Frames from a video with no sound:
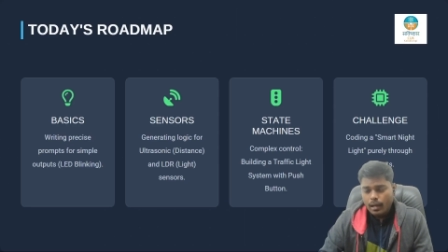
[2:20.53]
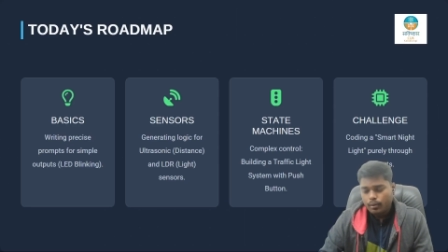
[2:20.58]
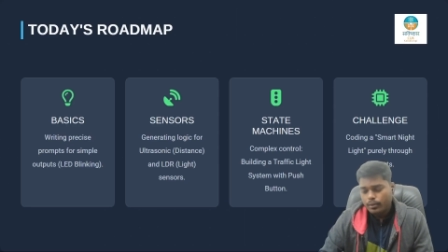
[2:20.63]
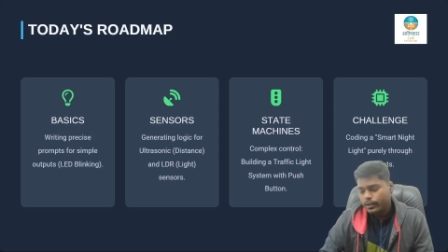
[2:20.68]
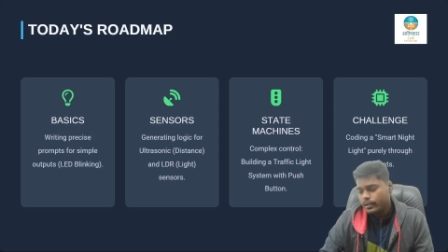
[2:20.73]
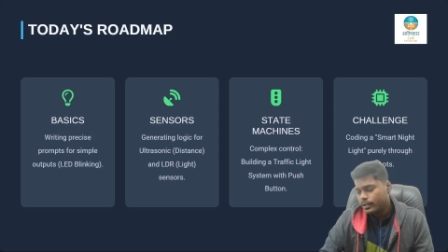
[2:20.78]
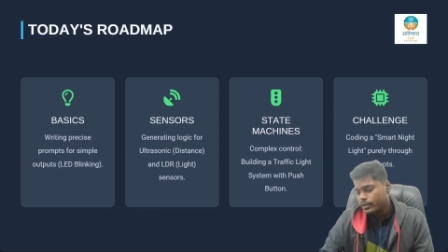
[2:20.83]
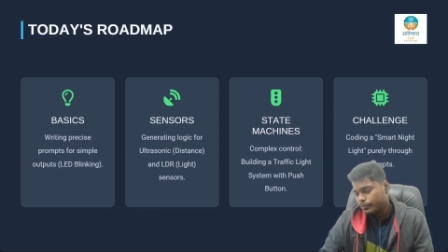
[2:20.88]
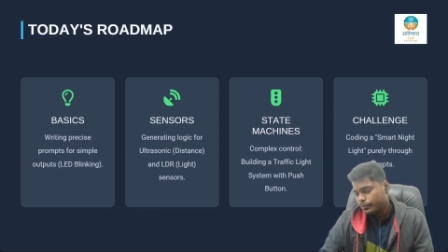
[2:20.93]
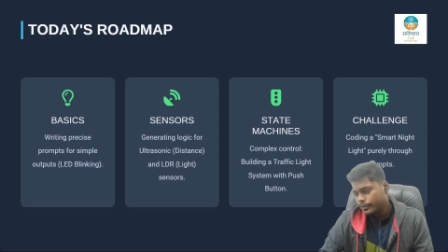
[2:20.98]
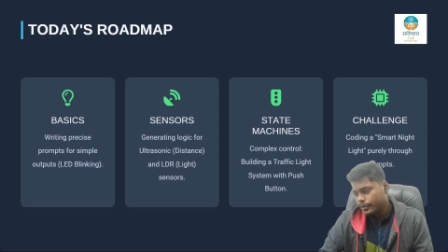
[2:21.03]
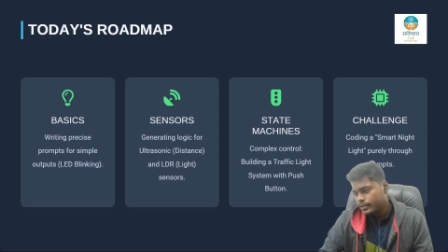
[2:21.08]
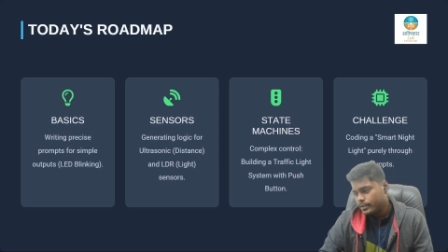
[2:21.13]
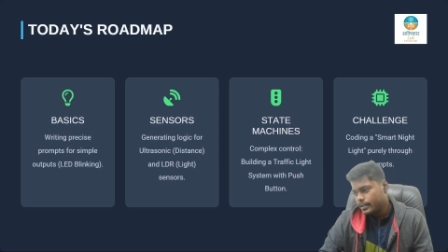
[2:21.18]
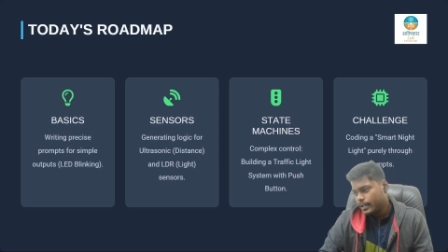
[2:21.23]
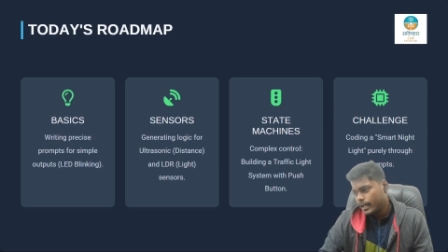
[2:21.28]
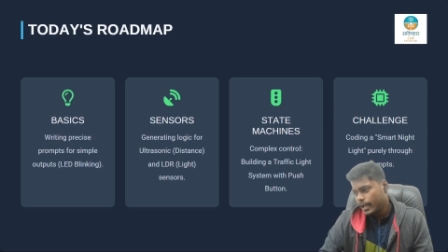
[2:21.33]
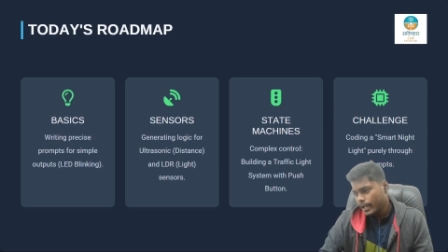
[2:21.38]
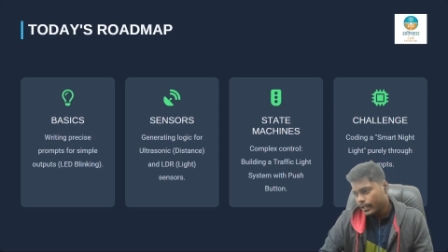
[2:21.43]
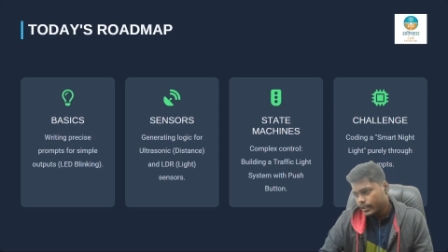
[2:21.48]
how to
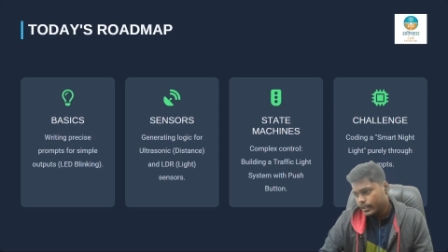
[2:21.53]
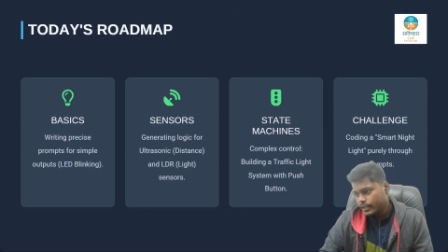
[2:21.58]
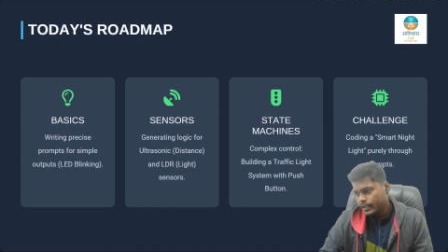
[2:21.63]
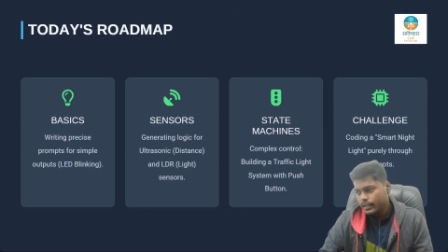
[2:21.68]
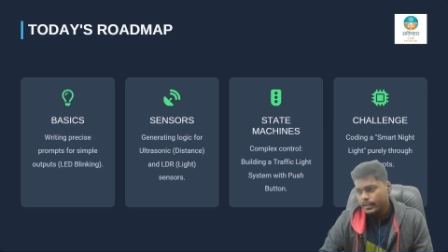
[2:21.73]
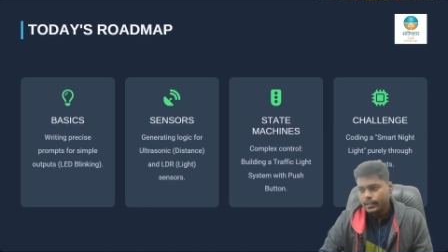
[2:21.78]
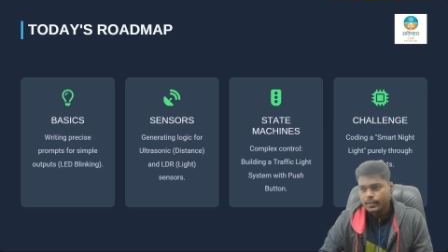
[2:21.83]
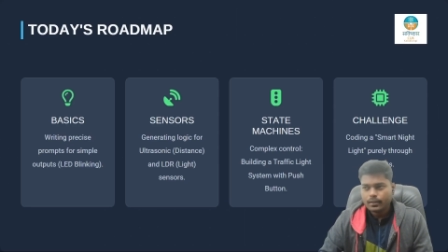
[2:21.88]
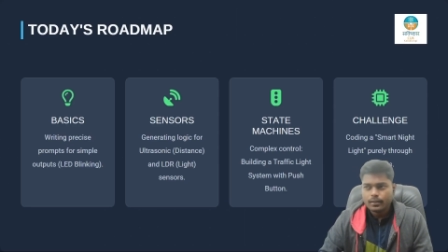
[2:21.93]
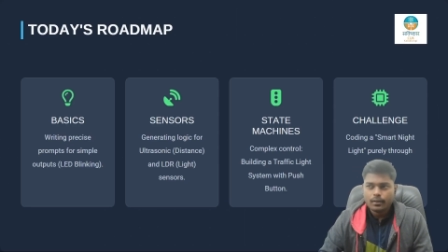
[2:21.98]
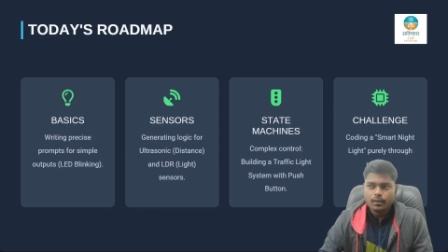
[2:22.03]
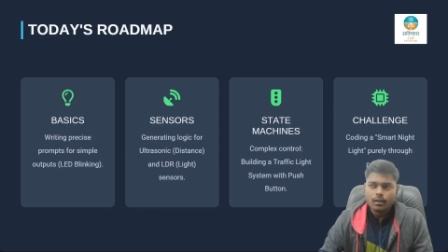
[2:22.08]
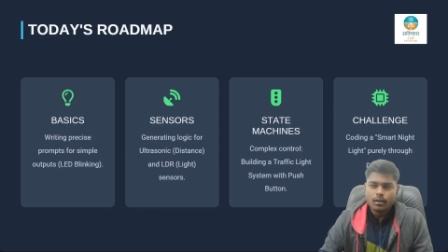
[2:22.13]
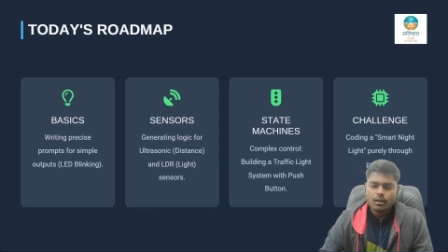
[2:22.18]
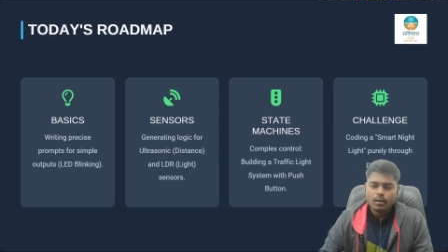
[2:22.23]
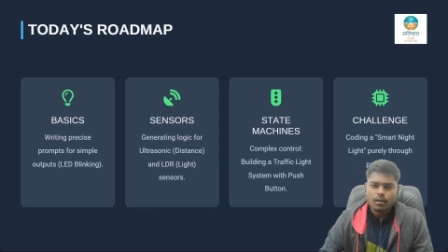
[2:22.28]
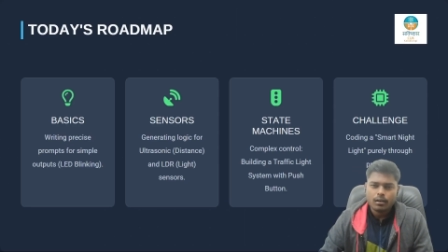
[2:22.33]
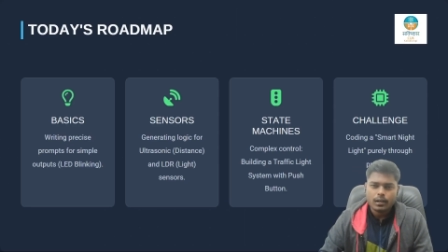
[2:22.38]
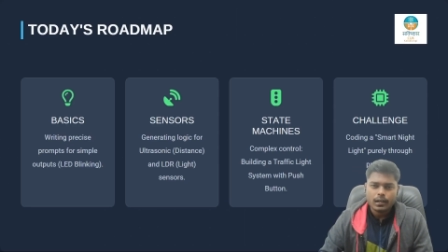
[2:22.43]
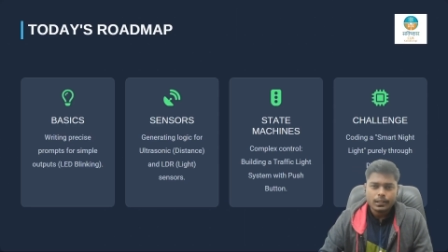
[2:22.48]
interface LED
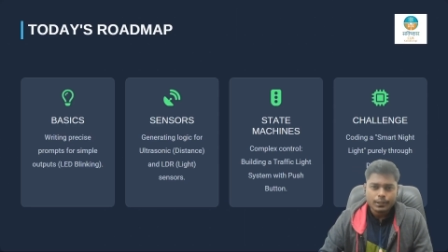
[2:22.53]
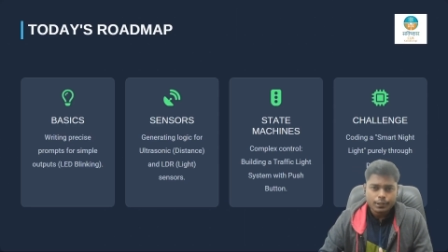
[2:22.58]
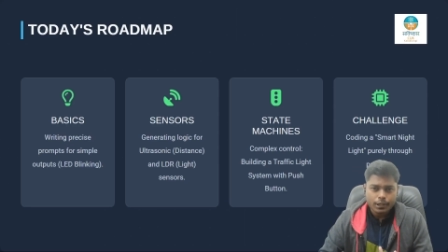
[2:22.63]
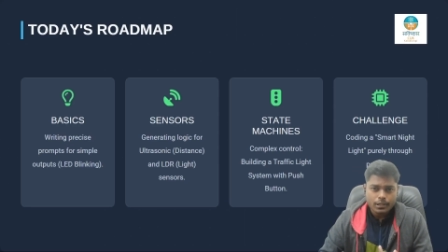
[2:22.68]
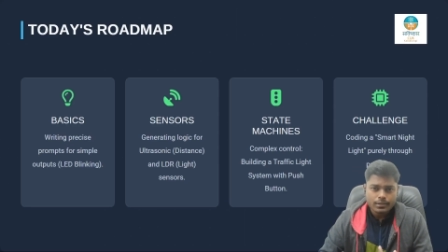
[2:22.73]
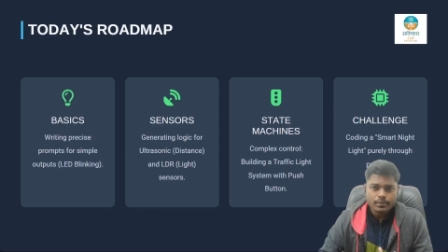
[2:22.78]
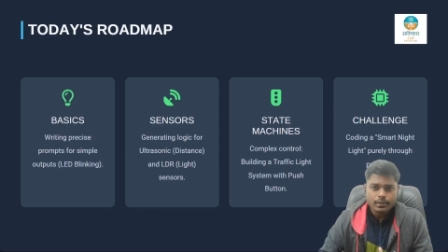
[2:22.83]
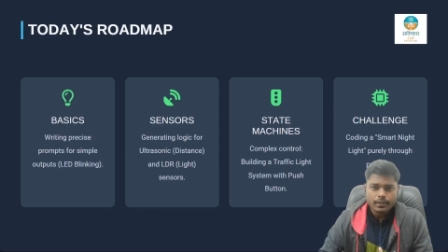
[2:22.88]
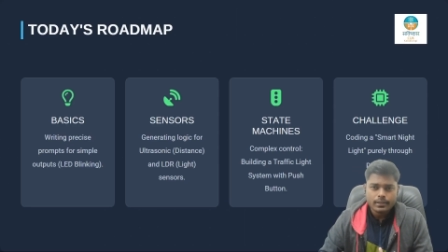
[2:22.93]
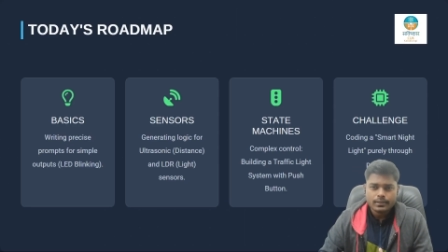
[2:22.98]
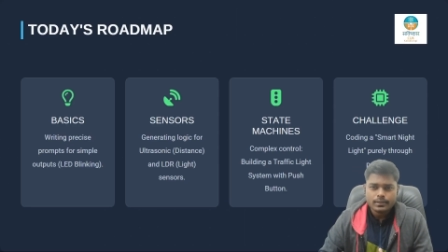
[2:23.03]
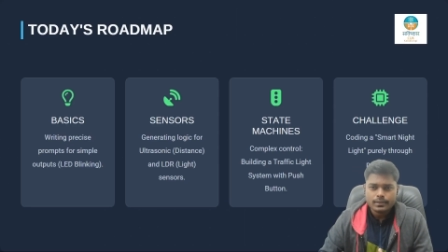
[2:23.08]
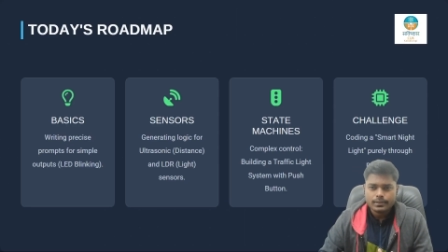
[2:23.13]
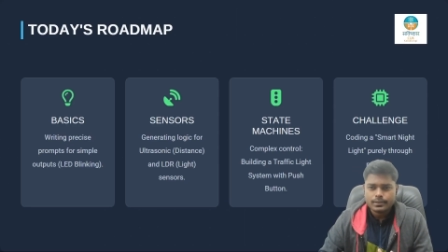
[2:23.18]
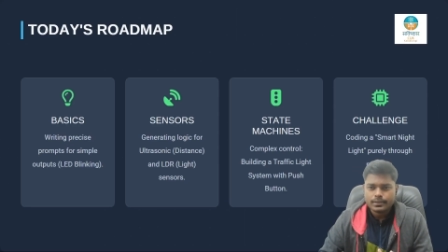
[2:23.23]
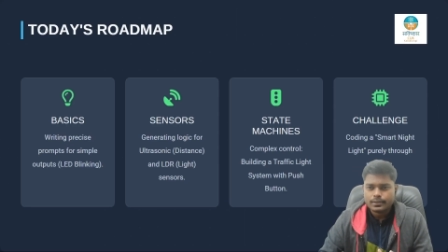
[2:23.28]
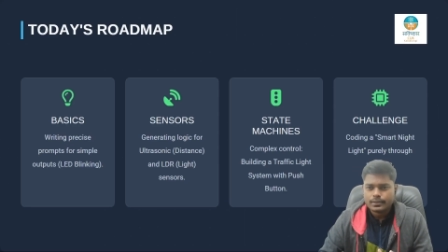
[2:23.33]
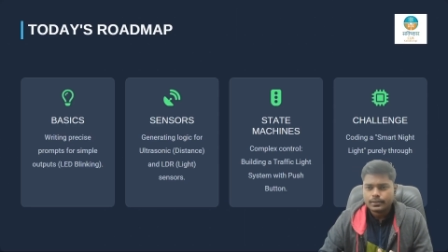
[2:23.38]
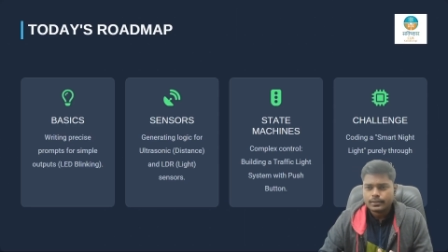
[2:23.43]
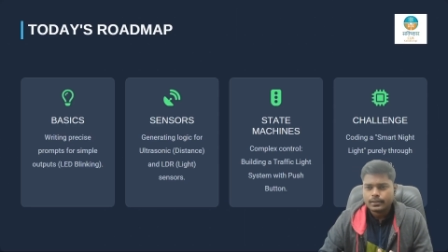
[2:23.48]
or ultrasonic
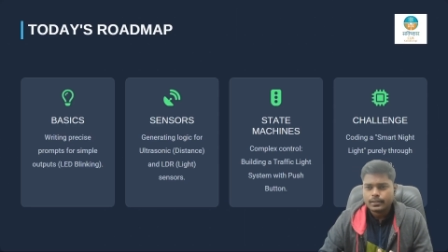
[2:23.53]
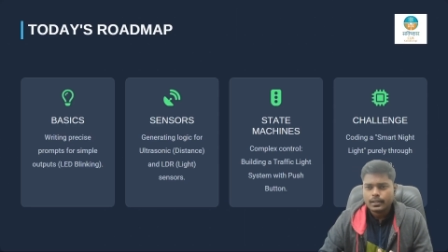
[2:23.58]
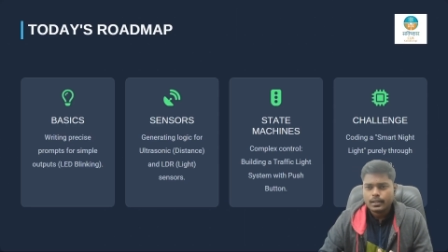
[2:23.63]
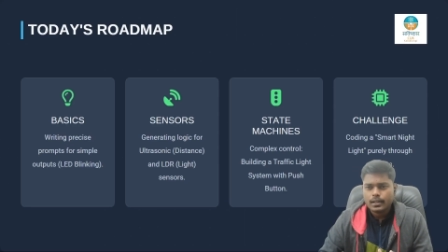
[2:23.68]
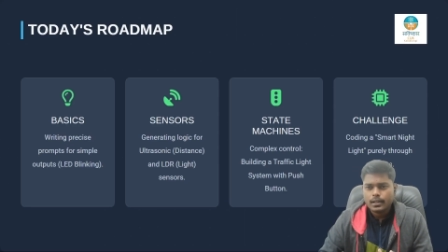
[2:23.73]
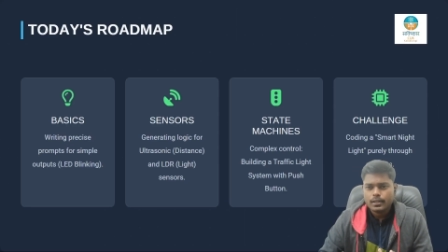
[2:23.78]
sensor.